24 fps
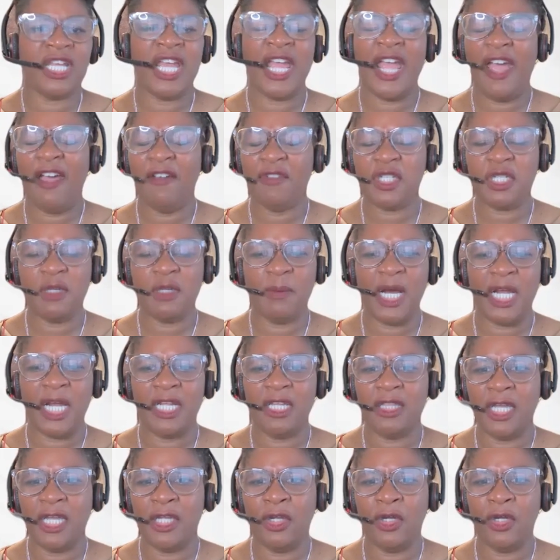They have
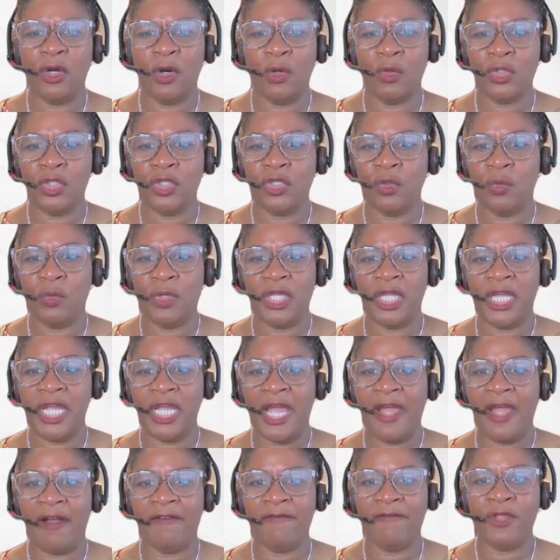somebody they can go to when they
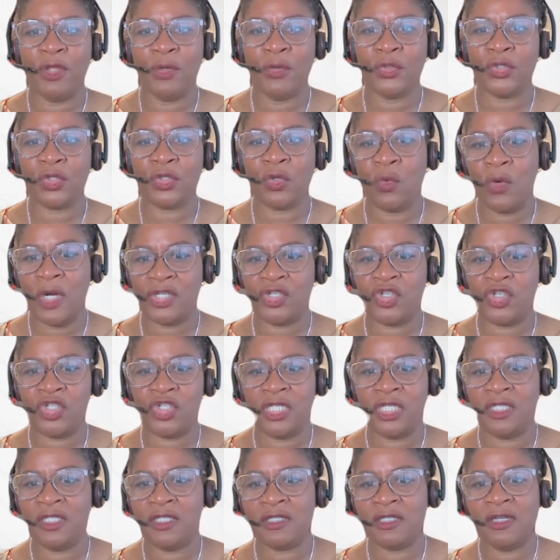have those
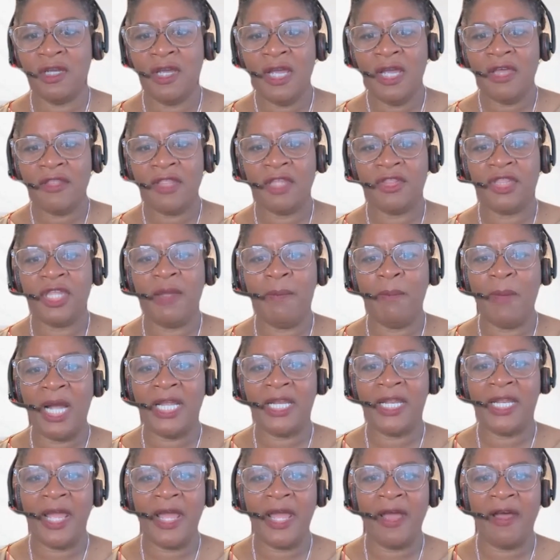questions that they
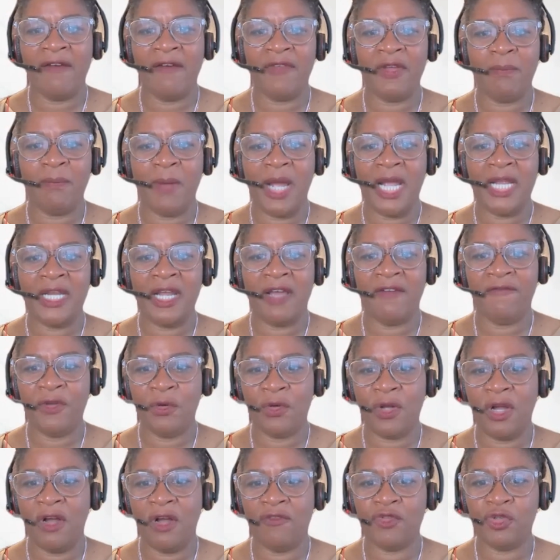might have and might not
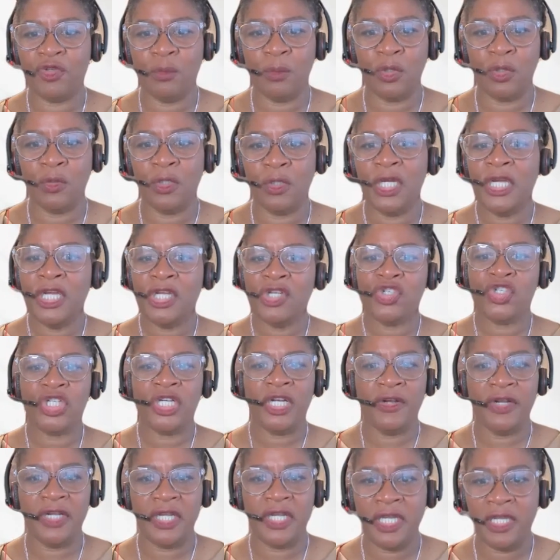feel comfortable
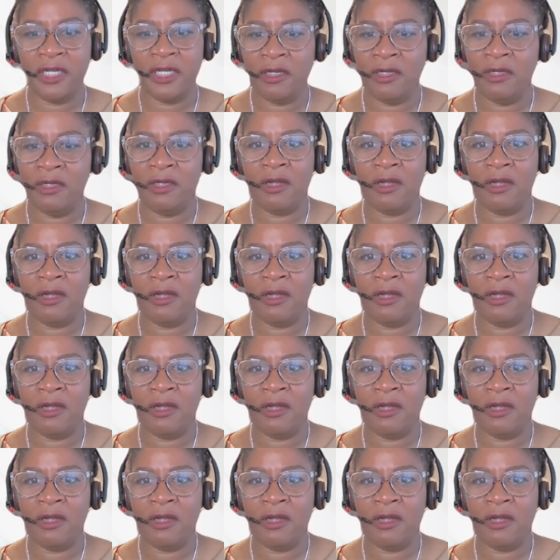sharing it